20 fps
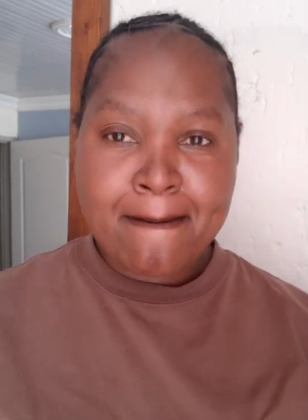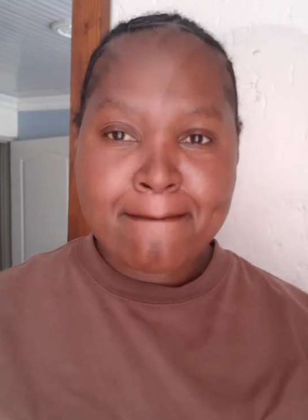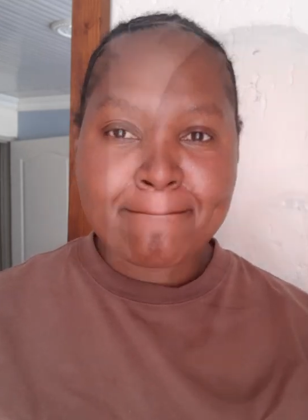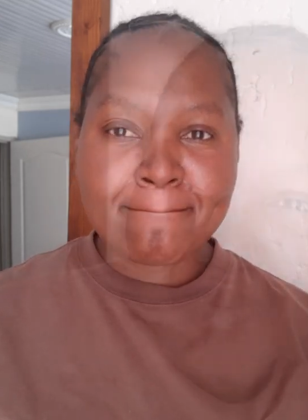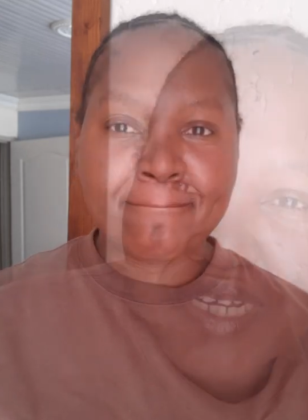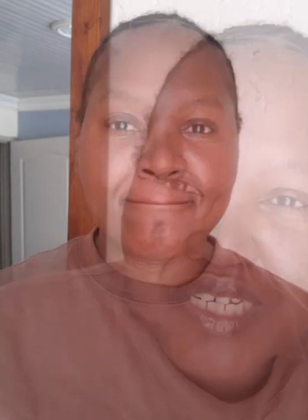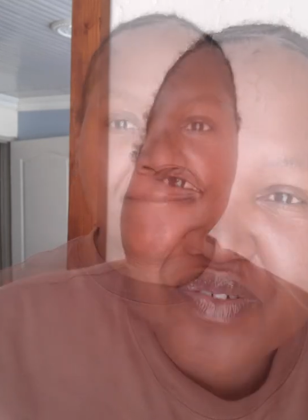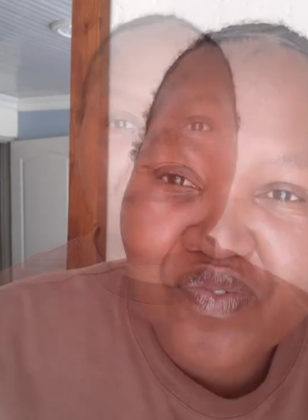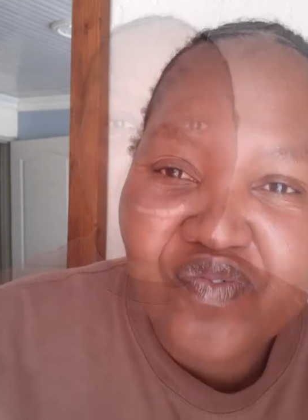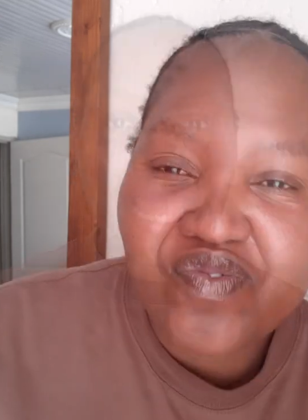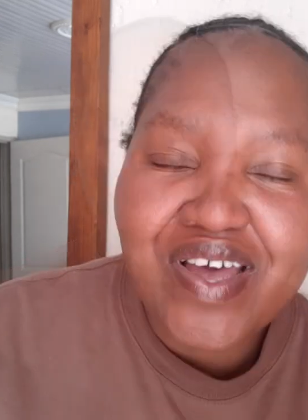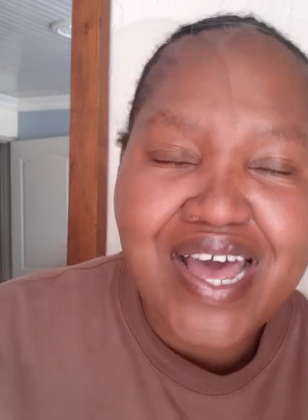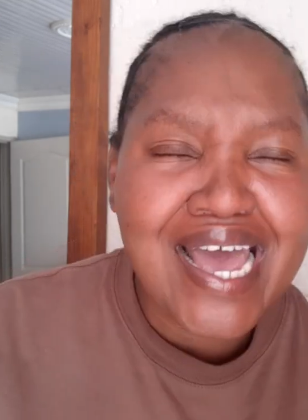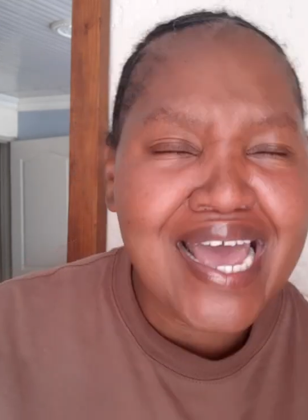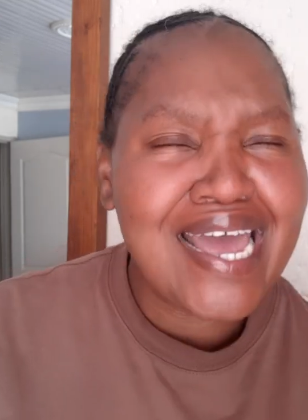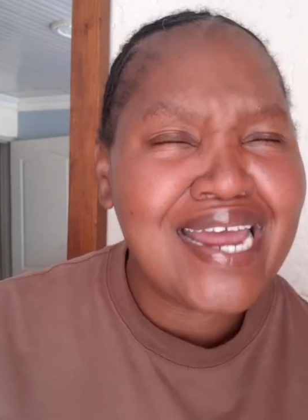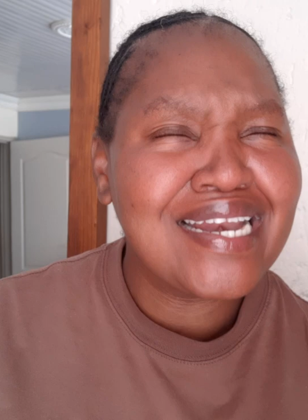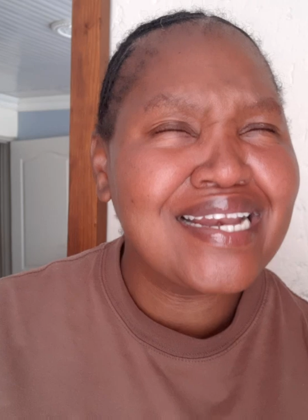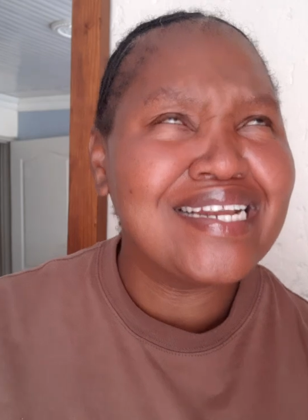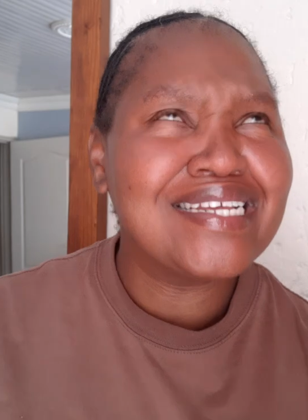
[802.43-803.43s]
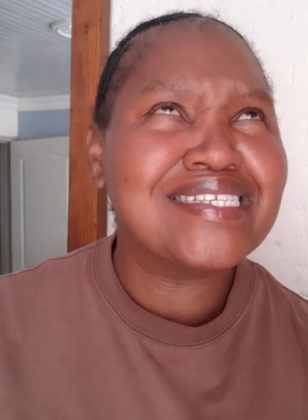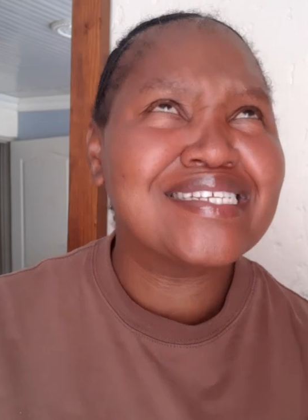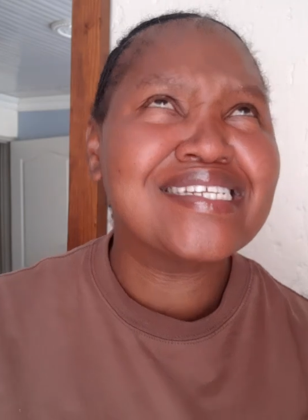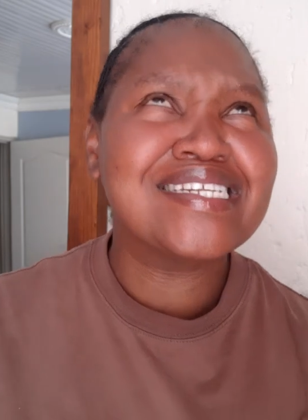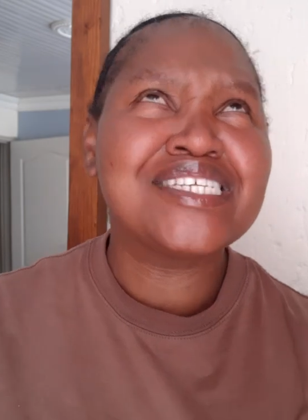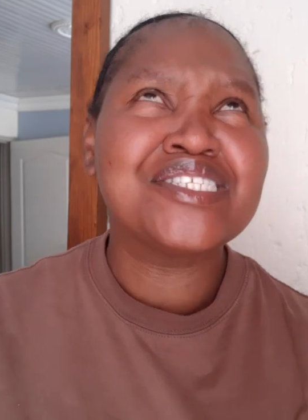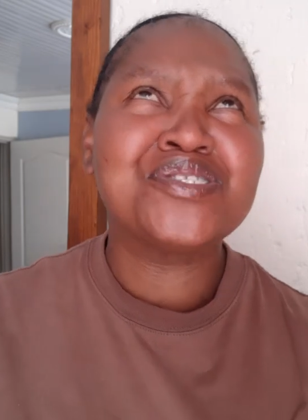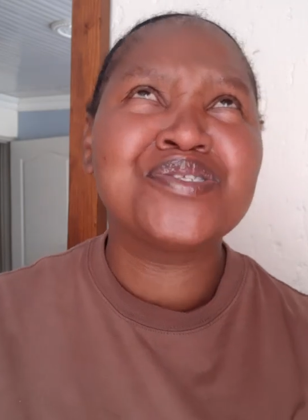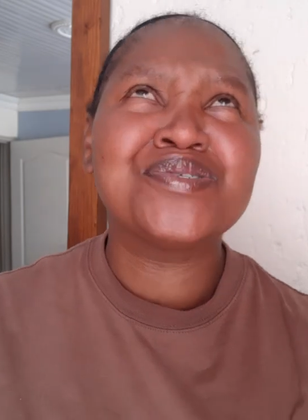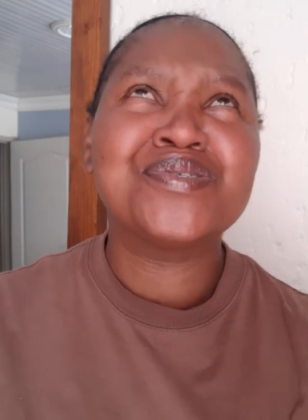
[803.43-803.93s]
So much fun
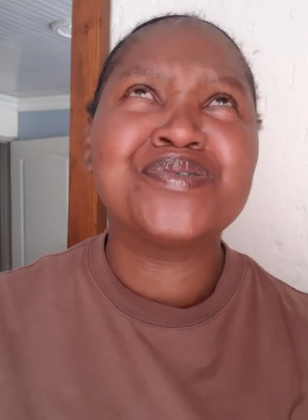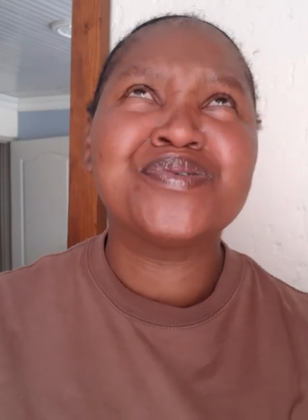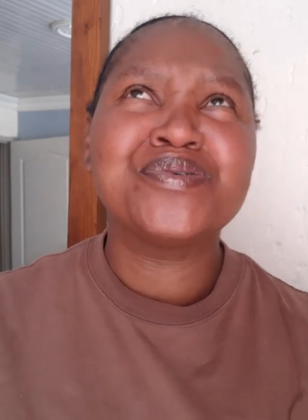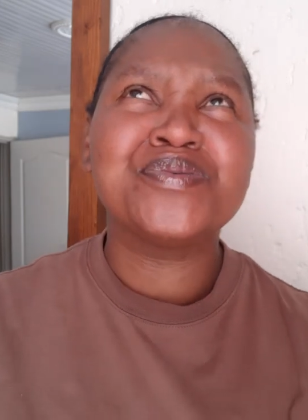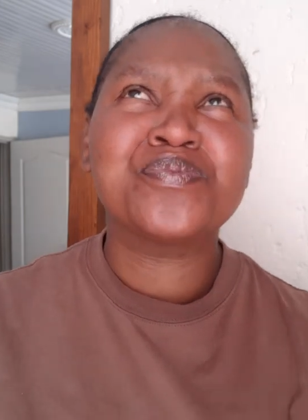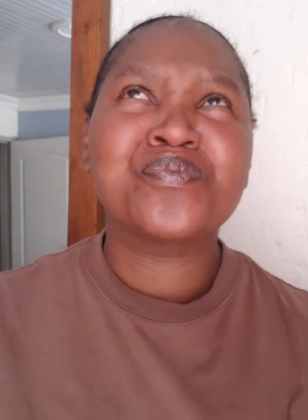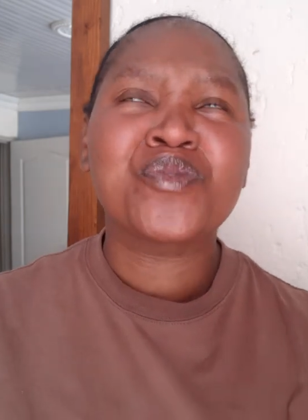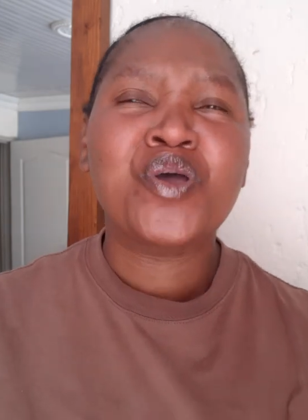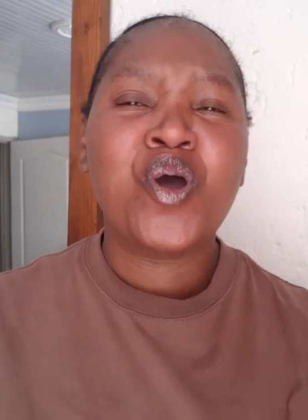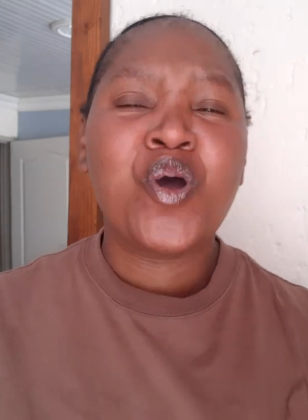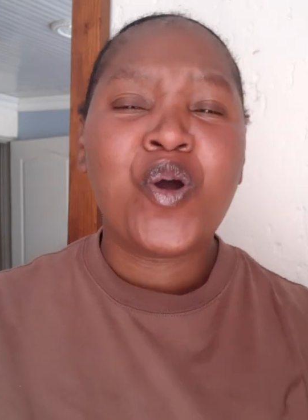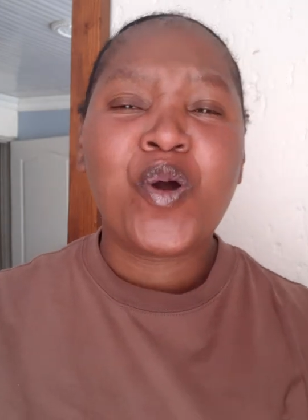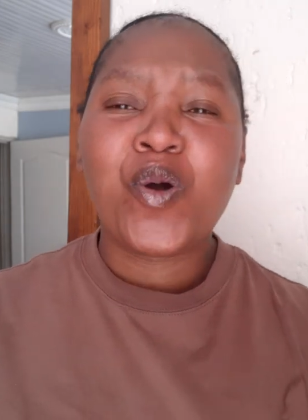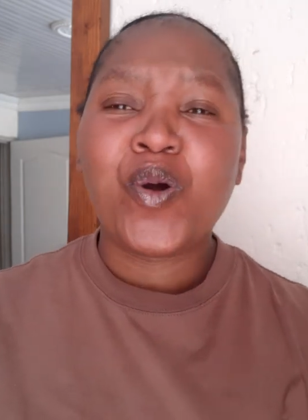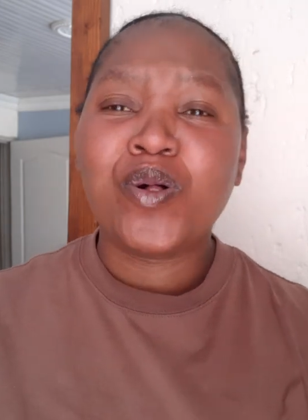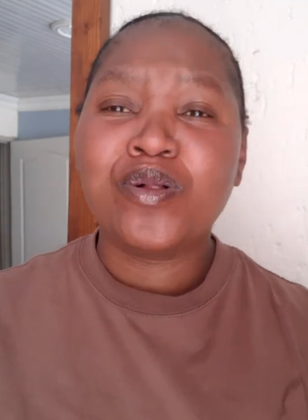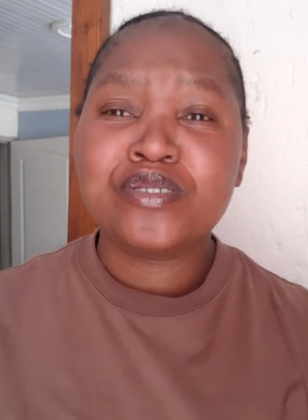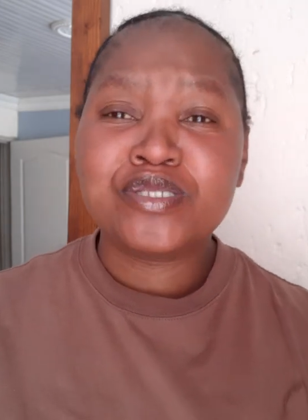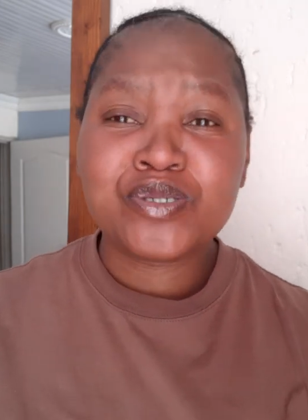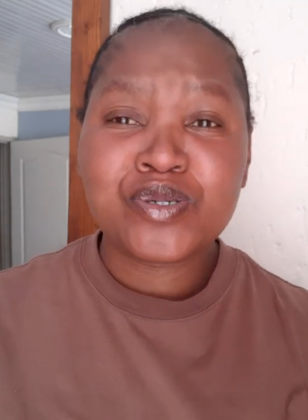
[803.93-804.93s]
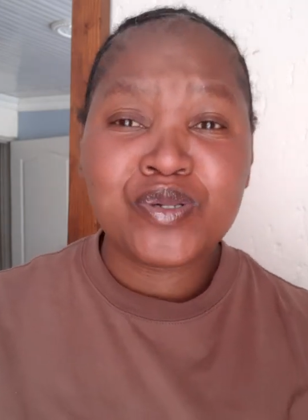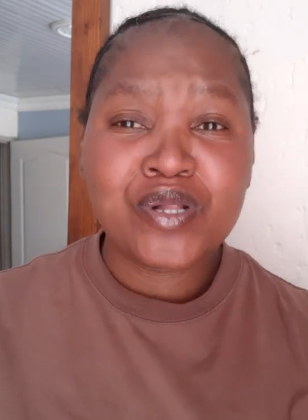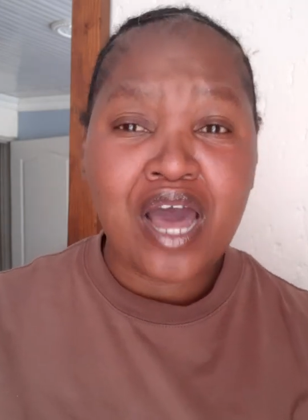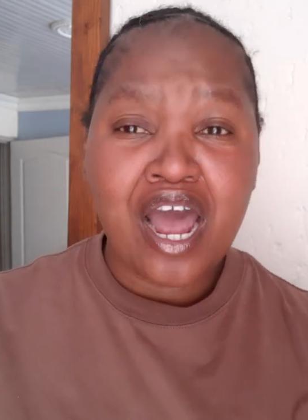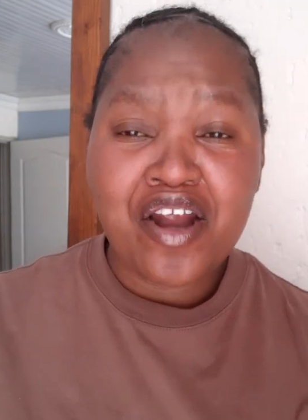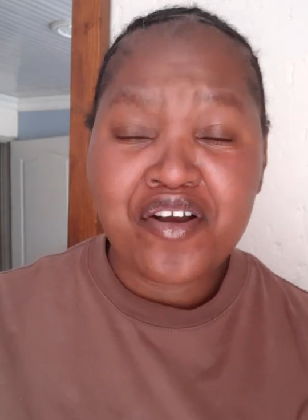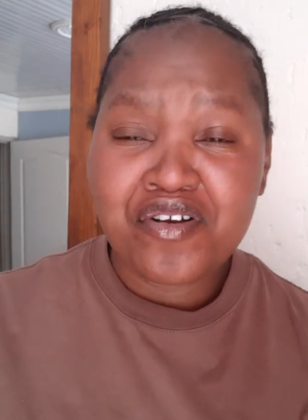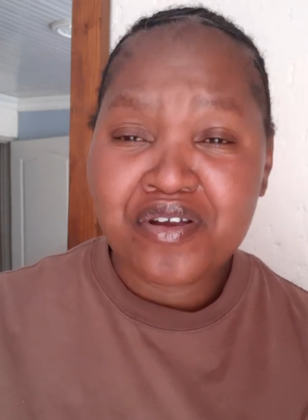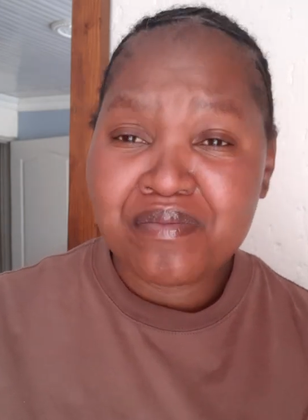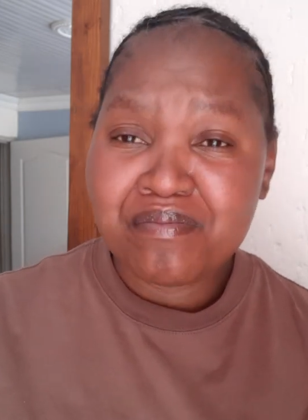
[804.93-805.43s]
listening to old school
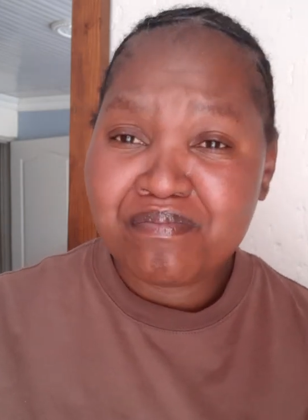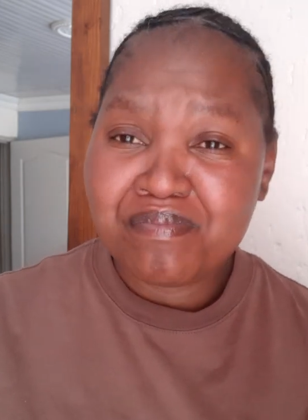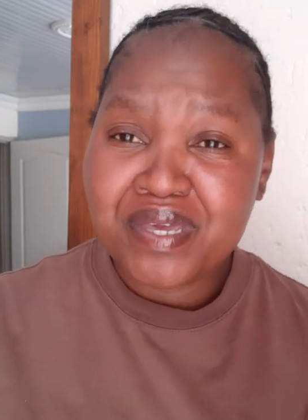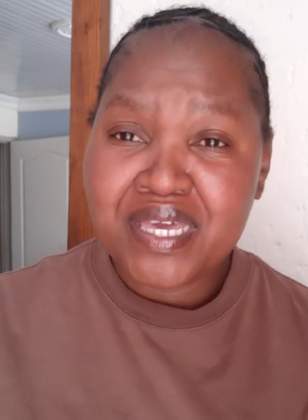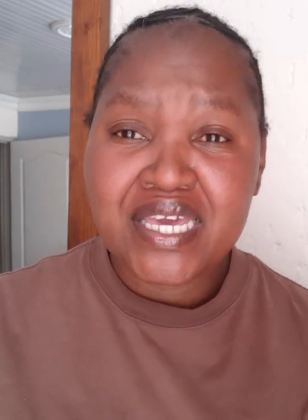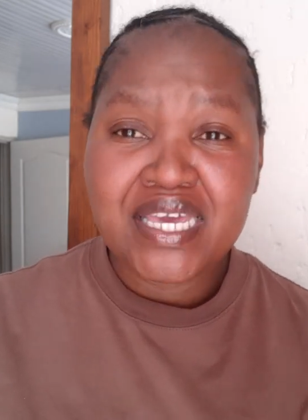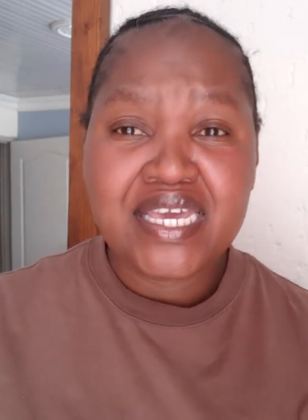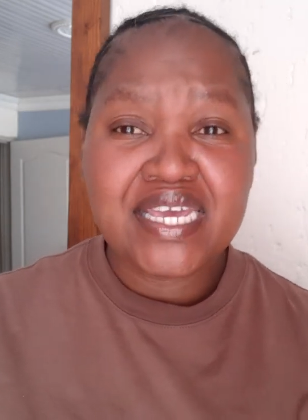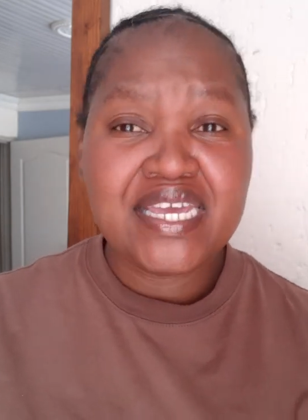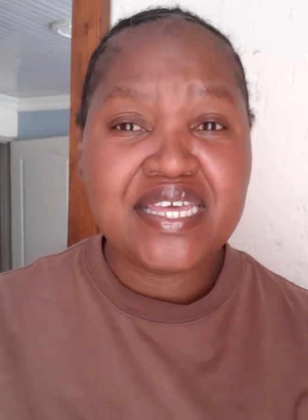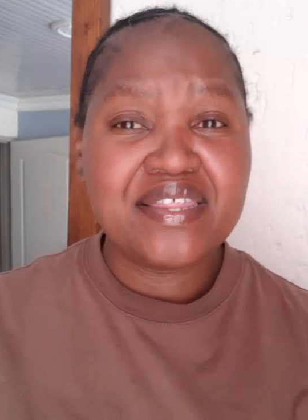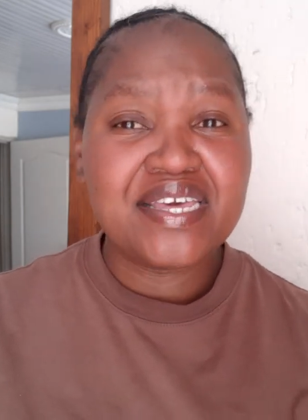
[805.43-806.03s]
R&B.